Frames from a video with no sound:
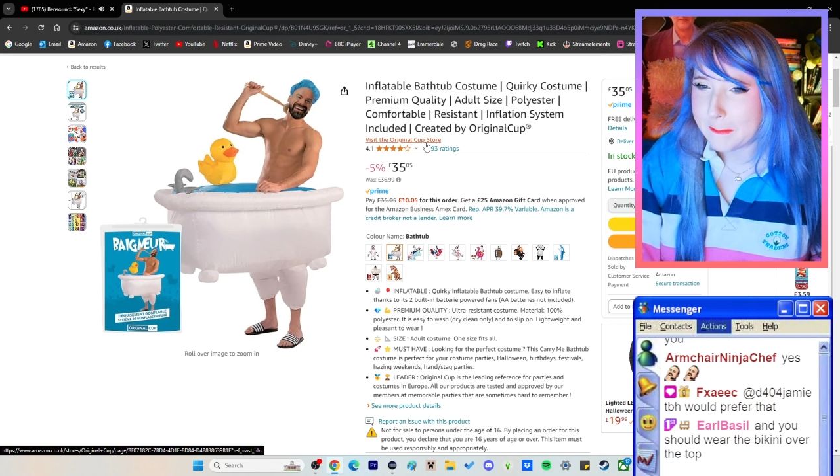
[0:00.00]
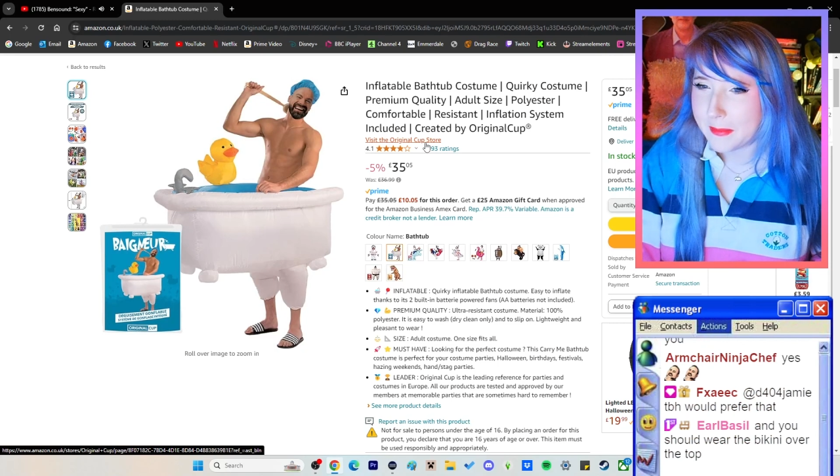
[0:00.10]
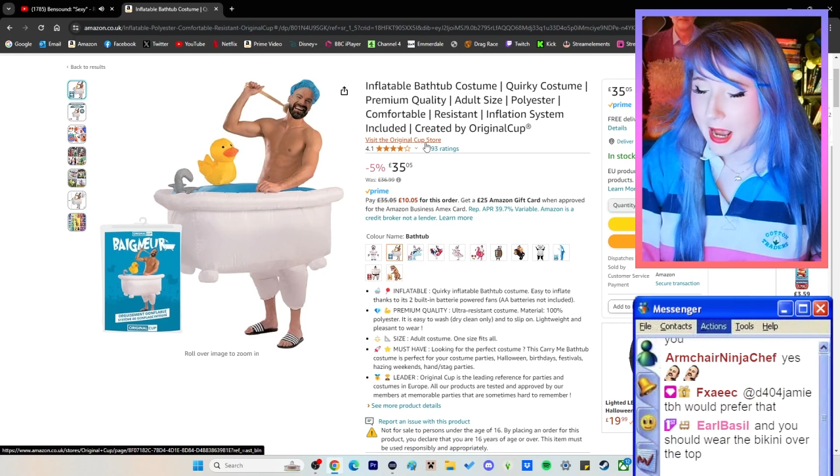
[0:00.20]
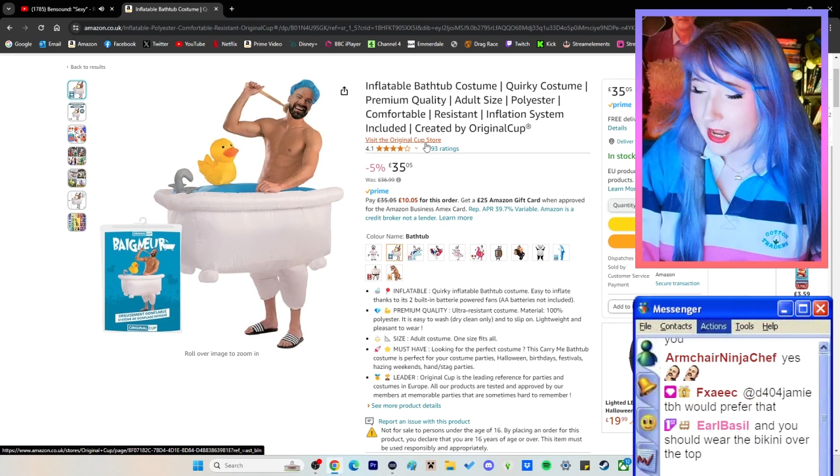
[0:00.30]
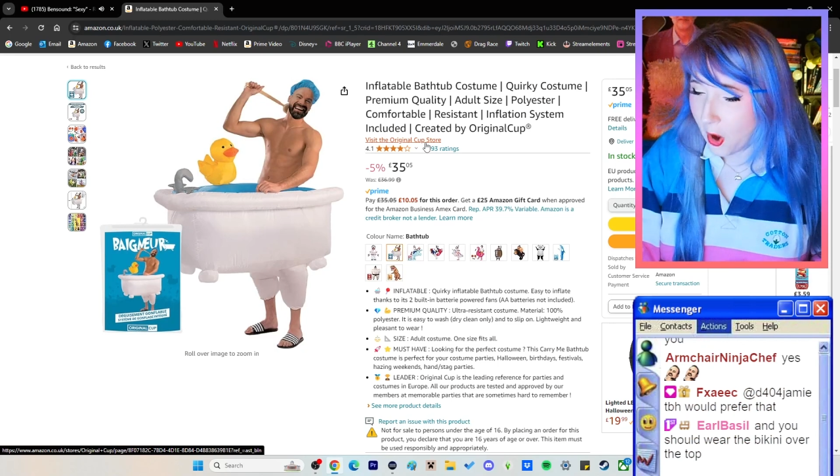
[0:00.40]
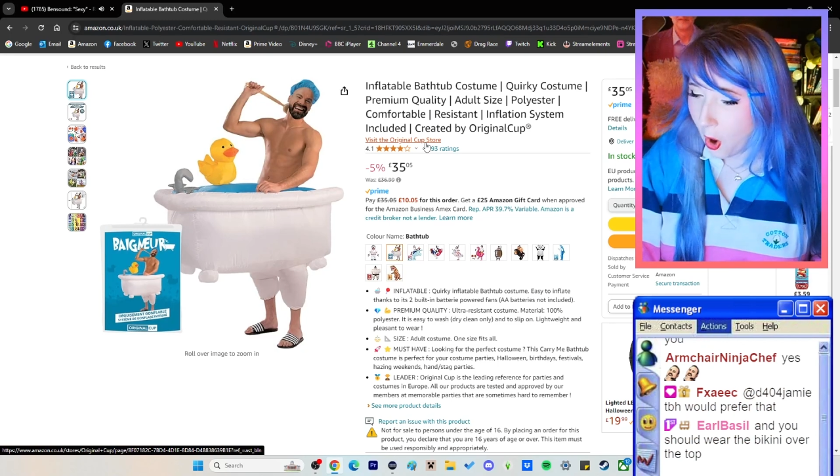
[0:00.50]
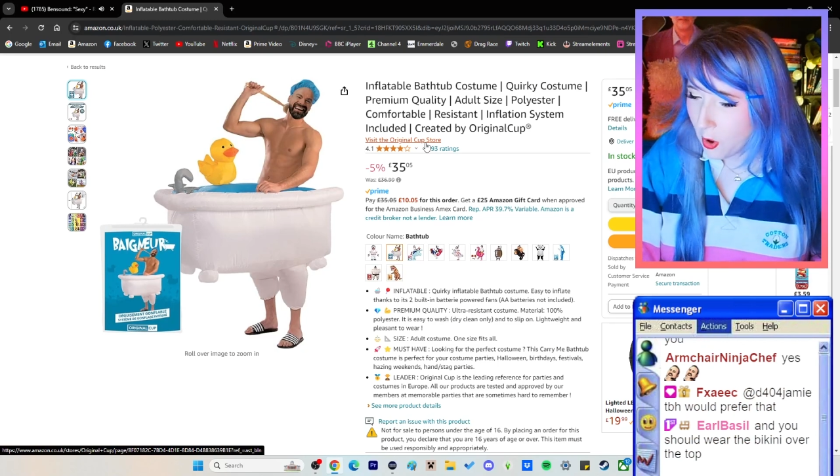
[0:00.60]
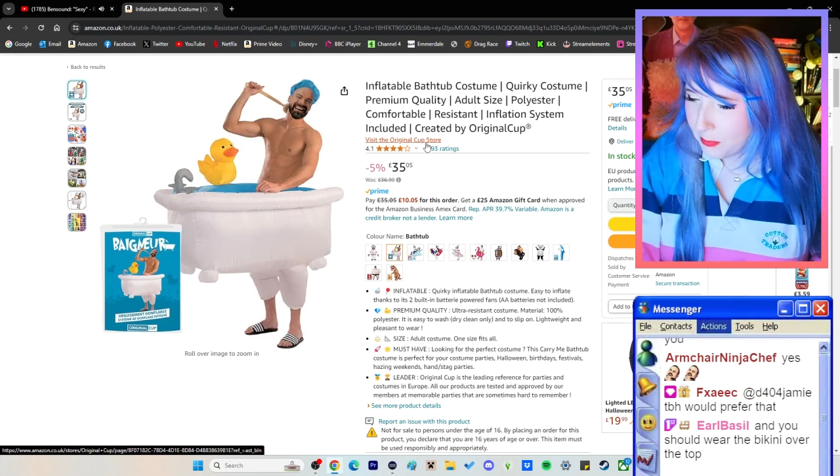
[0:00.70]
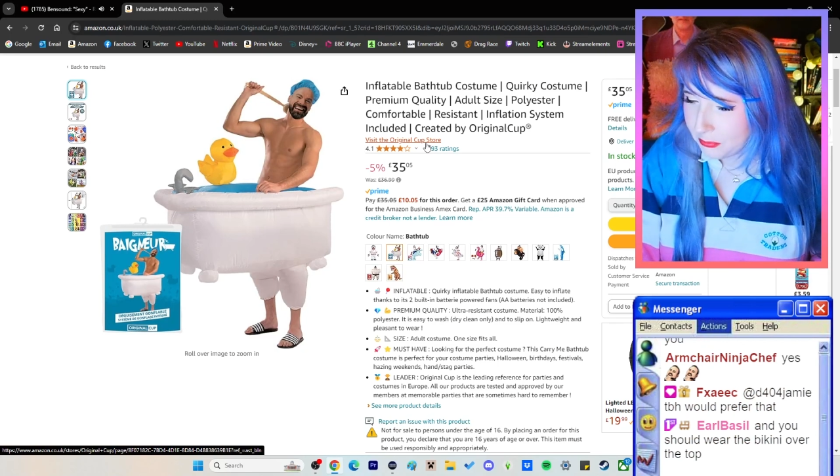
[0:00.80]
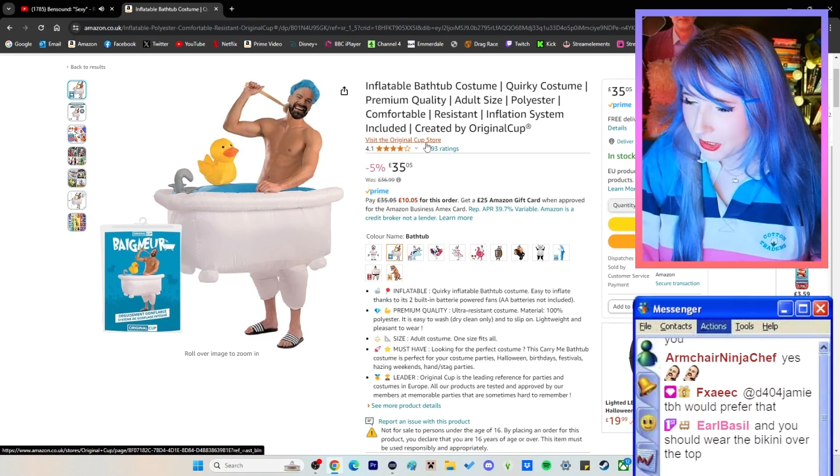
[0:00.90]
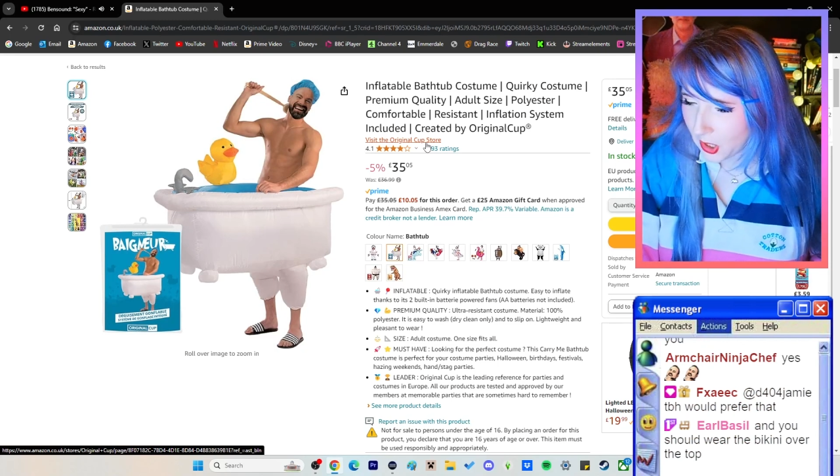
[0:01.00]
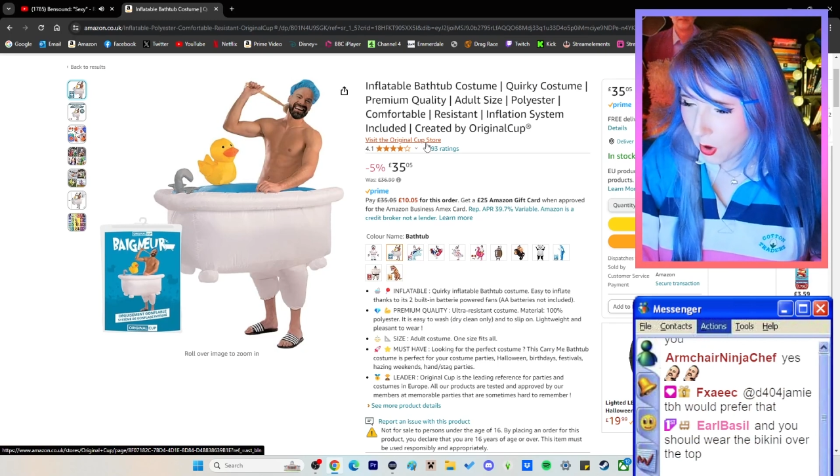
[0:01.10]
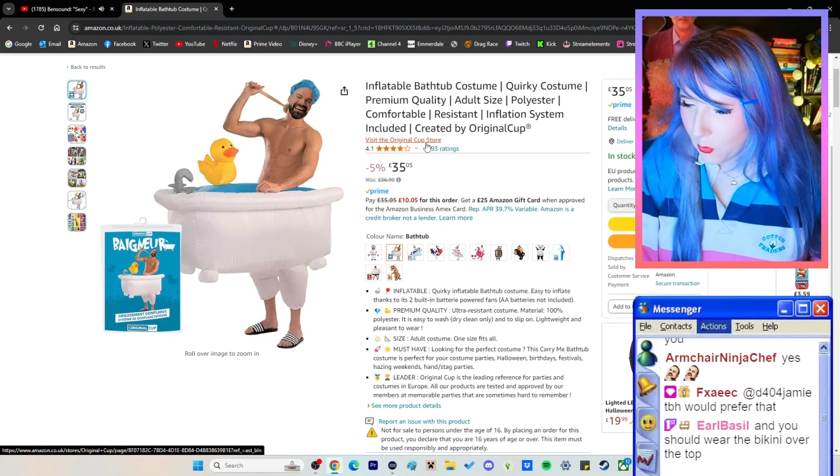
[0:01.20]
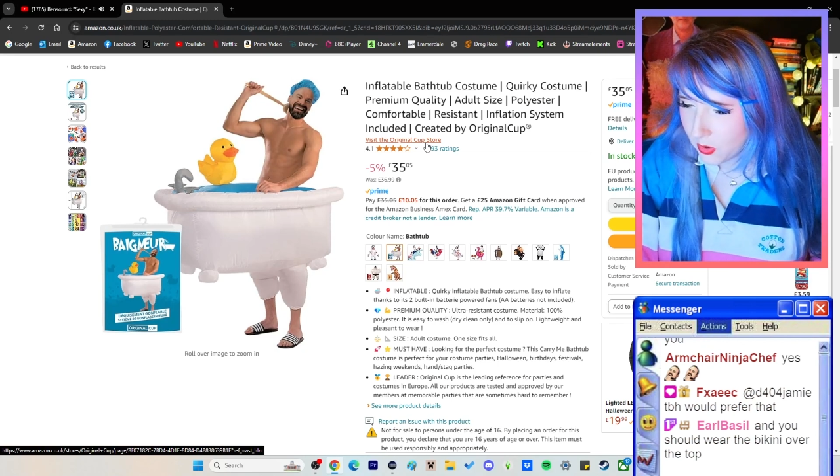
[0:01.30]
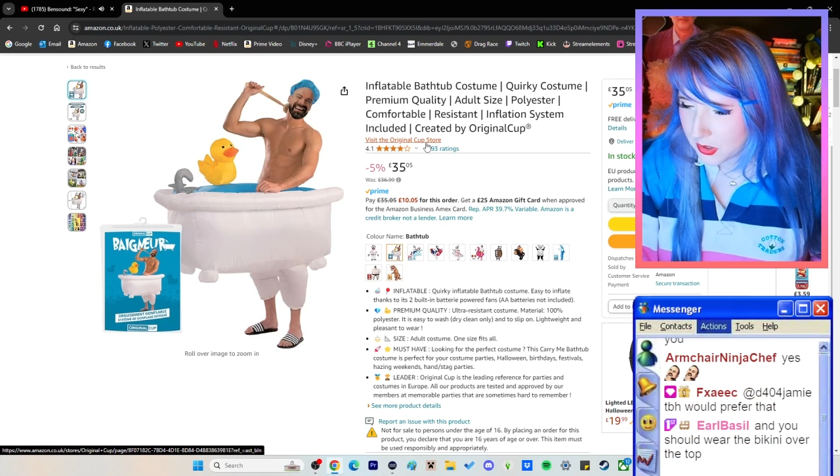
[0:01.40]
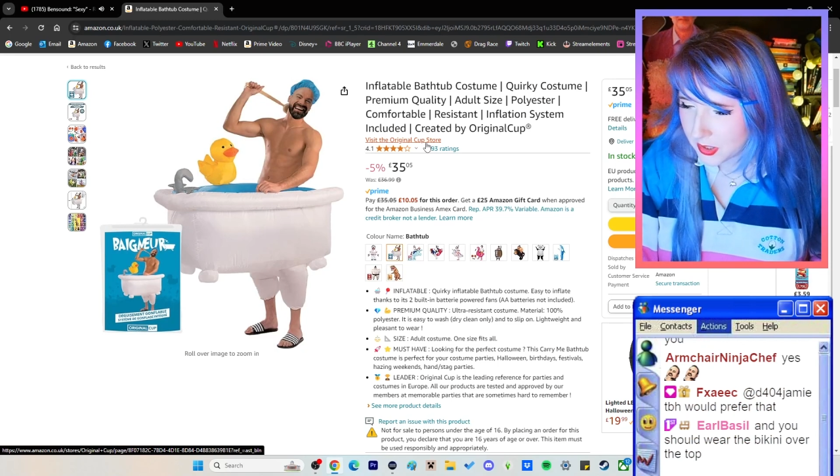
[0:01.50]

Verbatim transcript: I hope so.